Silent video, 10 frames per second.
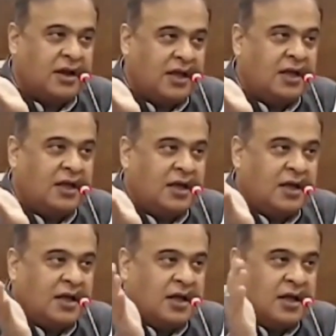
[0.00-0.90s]
tree
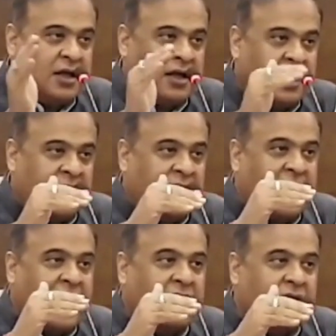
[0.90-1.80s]

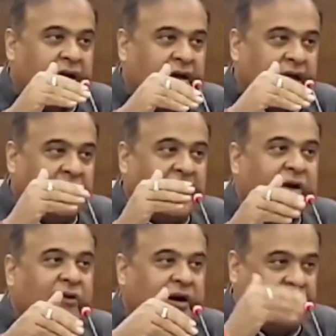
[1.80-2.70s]
in
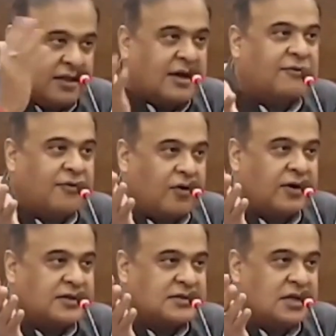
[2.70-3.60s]
our reserve
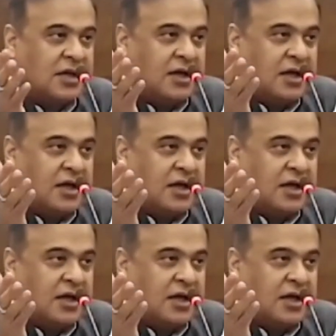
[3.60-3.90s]
forest.